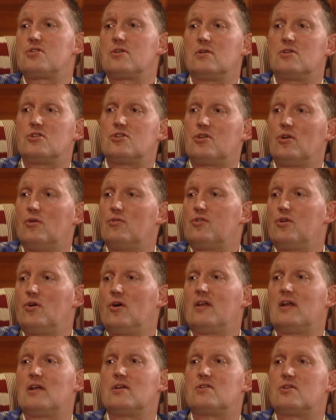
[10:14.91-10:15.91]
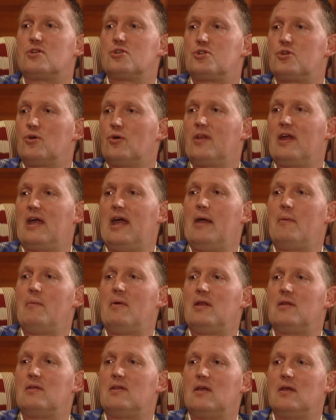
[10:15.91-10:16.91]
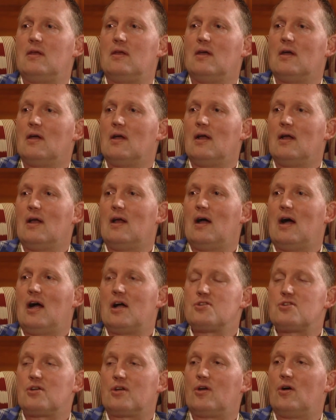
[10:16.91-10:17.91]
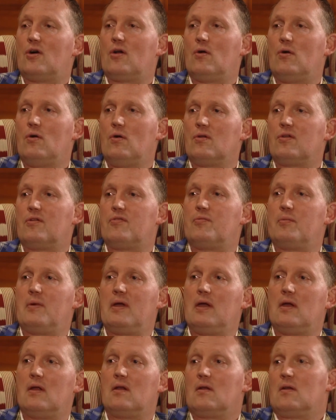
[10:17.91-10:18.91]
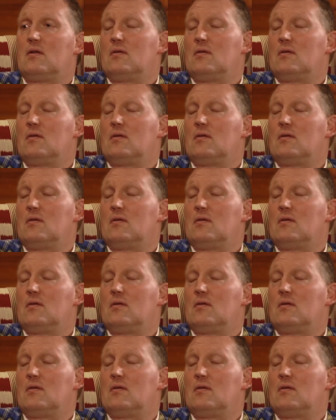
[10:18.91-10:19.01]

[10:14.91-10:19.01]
and still do all this to show that MND hasn't got a hold of me.